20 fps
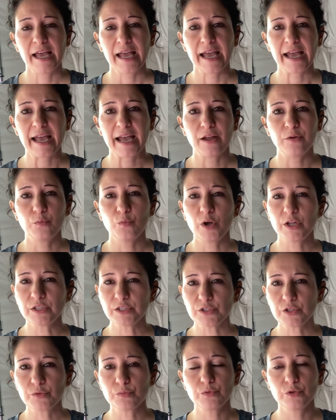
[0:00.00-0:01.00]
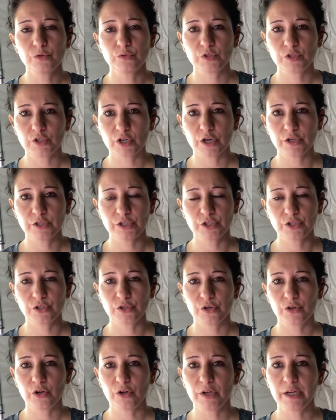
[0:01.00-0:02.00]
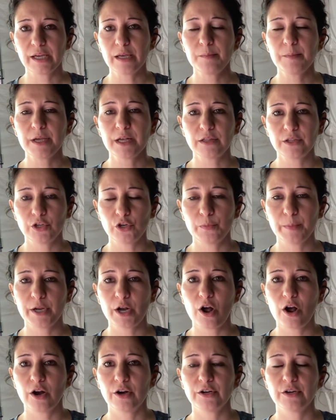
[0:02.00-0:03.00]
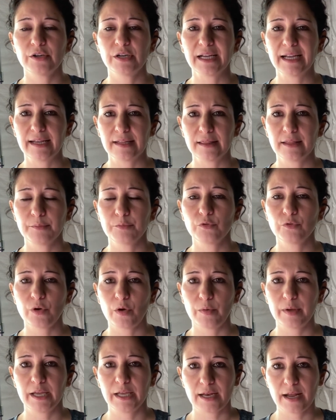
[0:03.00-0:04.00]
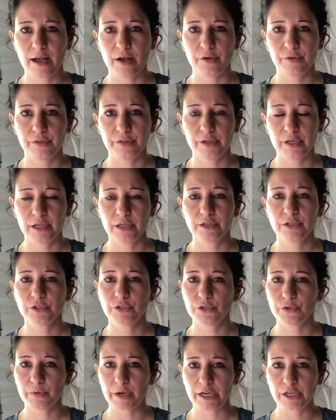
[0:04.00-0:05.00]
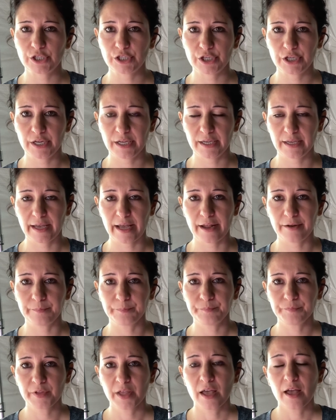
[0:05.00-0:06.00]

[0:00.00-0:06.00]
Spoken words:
And once the roots start to circle, it can be a little bit harder to get them growing in a healthy direction again.